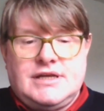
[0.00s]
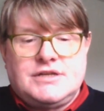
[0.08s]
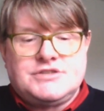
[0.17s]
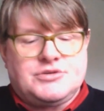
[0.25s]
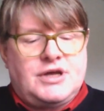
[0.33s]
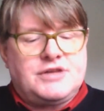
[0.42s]

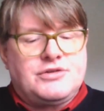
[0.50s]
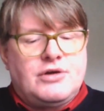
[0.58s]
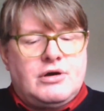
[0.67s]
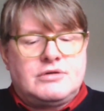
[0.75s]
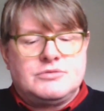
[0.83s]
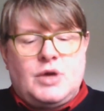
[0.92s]
So I
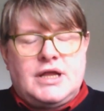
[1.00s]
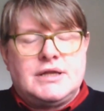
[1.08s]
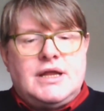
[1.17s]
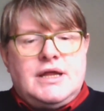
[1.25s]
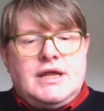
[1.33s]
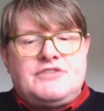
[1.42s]
thought,
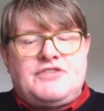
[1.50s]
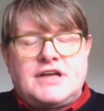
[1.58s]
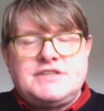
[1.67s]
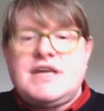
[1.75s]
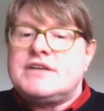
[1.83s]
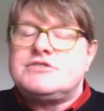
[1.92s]
well, if I
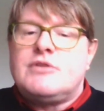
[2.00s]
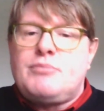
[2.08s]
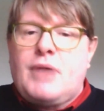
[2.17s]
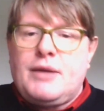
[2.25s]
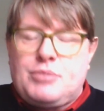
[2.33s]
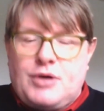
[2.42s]
take some of
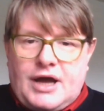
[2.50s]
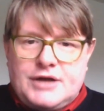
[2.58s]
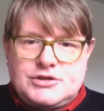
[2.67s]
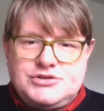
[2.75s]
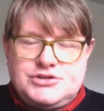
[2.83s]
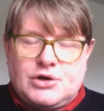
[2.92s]
my pride
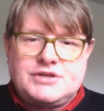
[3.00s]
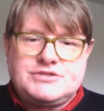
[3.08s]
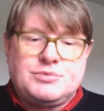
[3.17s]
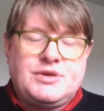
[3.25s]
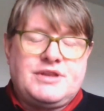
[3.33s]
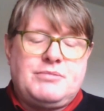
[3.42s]
and joys
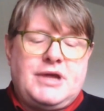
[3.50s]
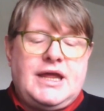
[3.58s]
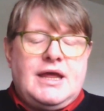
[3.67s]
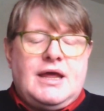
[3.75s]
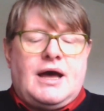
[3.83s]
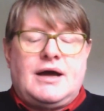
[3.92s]
with me,
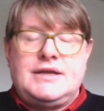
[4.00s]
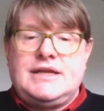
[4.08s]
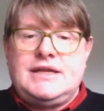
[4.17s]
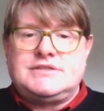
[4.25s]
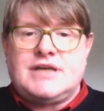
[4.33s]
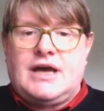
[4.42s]
I
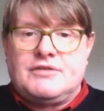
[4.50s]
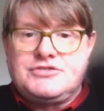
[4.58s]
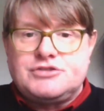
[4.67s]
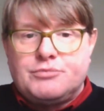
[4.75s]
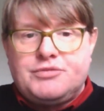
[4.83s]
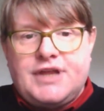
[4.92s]
need to have
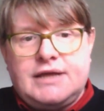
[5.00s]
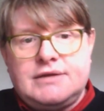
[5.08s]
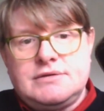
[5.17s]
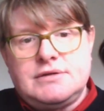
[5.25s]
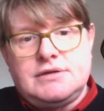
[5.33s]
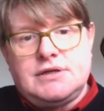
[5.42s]

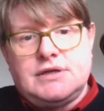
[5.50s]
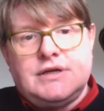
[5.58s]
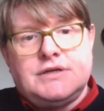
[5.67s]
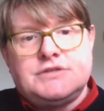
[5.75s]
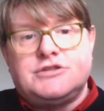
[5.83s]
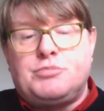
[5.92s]
something
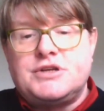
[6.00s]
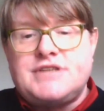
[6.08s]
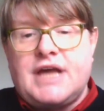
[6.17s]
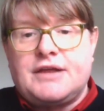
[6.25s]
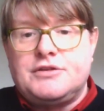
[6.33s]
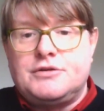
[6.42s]
to
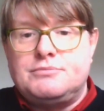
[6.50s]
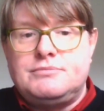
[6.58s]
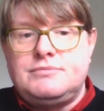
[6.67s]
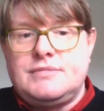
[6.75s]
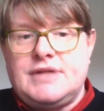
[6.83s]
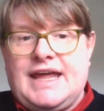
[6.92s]
protect them
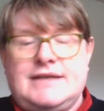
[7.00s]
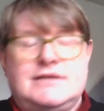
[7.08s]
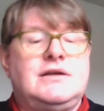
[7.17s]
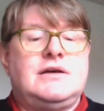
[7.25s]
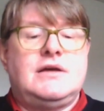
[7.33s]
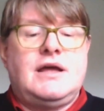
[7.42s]
in,
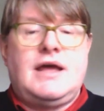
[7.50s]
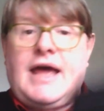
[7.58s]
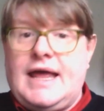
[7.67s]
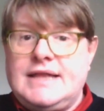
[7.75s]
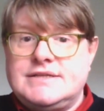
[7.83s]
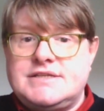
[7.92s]

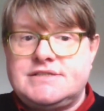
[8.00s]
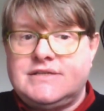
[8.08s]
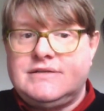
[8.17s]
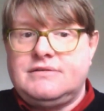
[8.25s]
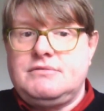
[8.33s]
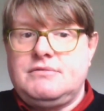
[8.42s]
hence
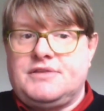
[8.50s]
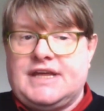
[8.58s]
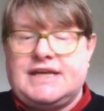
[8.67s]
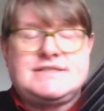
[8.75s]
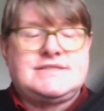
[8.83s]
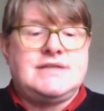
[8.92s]

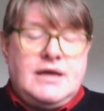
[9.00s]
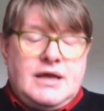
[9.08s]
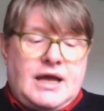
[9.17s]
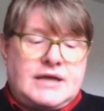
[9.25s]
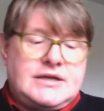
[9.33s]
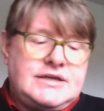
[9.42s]
this.
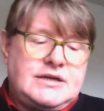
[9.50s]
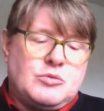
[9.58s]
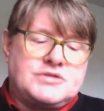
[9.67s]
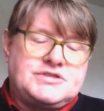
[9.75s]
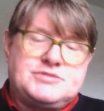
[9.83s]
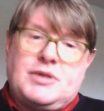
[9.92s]
And I didn't
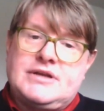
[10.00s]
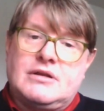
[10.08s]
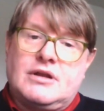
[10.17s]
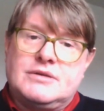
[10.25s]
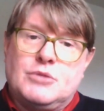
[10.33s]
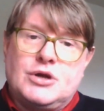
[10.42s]
want to spend a
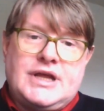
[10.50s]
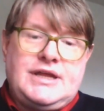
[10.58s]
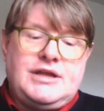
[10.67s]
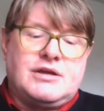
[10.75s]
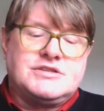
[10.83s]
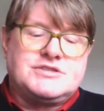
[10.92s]
lot of money.
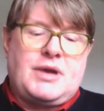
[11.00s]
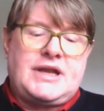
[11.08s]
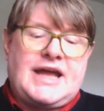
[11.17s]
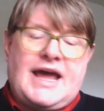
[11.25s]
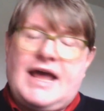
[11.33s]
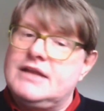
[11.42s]
You can spend
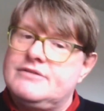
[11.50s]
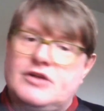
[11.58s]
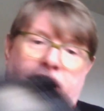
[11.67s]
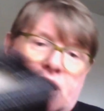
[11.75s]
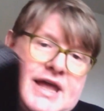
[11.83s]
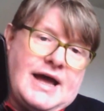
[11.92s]
a hell of a
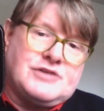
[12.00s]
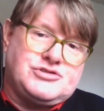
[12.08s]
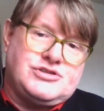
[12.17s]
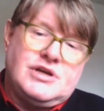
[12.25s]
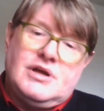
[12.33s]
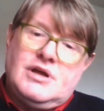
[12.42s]
lot of
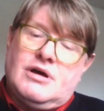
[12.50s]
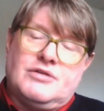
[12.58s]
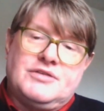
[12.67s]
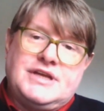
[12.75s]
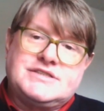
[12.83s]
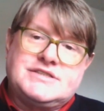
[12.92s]
cash
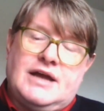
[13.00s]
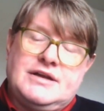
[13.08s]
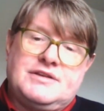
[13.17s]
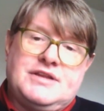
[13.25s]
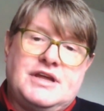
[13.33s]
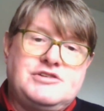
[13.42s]
on these kind
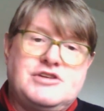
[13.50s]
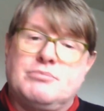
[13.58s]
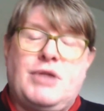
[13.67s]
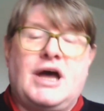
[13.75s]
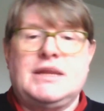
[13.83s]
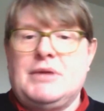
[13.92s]
of things. You can
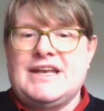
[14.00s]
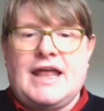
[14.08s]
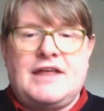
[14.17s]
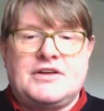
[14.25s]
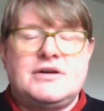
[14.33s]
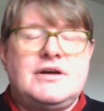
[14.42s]
buy them in
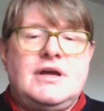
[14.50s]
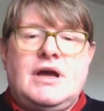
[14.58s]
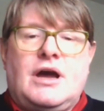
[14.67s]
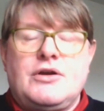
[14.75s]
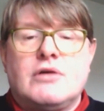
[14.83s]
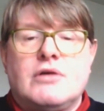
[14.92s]
leather
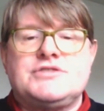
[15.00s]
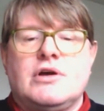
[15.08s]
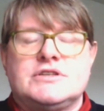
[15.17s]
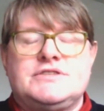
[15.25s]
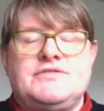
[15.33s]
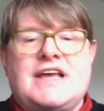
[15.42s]
and all
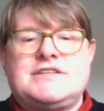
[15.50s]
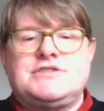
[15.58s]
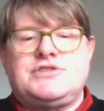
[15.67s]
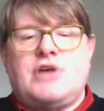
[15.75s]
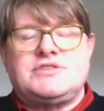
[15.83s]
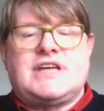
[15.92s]
sorts of
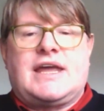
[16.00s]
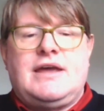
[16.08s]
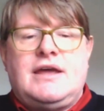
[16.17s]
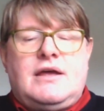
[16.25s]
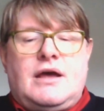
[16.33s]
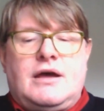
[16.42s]
exotic
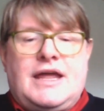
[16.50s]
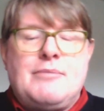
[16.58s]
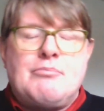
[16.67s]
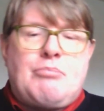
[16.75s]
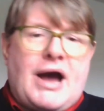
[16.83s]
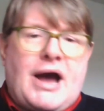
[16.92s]

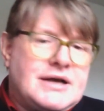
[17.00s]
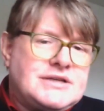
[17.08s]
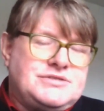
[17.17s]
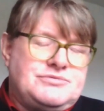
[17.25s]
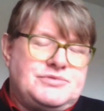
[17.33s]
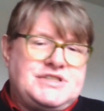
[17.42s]

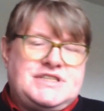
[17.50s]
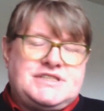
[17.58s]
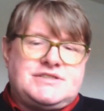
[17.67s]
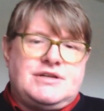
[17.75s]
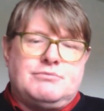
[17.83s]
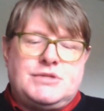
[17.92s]
impact
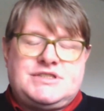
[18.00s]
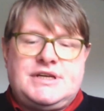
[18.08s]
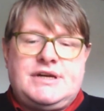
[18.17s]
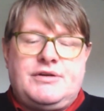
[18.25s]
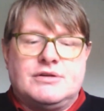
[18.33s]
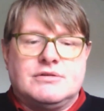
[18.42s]
resistant
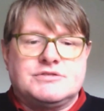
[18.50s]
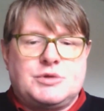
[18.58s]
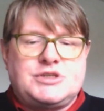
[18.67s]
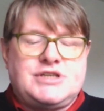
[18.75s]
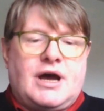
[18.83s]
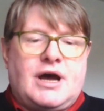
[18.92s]
materials,
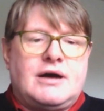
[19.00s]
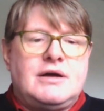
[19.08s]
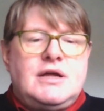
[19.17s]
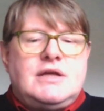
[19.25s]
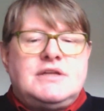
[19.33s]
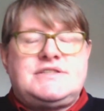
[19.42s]
which are
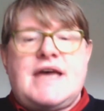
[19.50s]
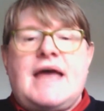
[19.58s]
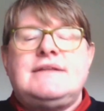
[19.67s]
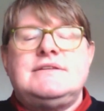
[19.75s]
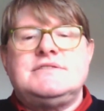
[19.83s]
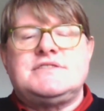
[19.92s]

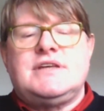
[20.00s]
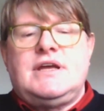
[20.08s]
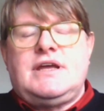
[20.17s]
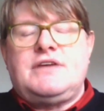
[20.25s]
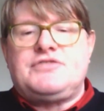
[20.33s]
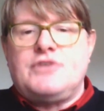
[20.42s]
tens
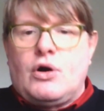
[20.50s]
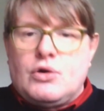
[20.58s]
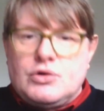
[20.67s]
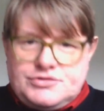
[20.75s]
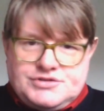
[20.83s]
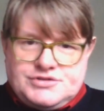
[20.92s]
if not
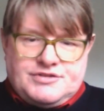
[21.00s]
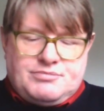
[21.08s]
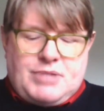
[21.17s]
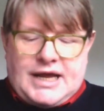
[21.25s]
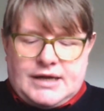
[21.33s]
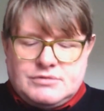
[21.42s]
hundreds of
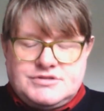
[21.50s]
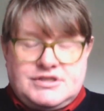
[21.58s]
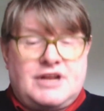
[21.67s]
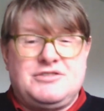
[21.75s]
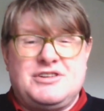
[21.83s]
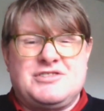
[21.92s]
pounds, and
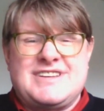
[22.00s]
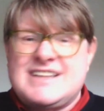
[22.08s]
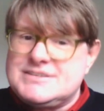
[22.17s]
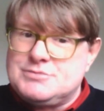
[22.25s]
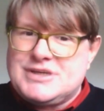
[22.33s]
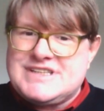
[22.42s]
I just think
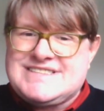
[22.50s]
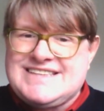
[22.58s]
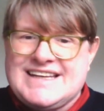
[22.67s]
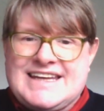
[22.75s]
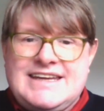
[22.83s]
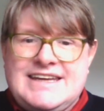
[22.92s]
that's a bit
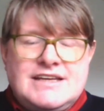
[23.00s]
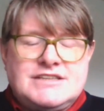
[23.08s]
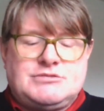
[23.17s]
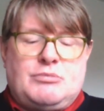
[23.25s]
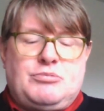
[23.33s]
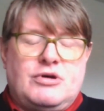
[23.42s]
silly,
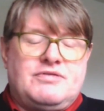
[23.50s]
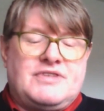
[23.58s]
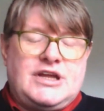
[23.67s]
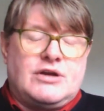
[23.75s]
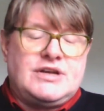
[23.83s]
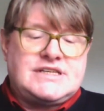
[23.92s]
to be
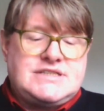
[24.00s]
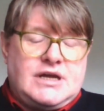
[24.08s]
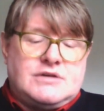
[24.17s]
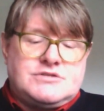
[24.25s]
perfectly honest.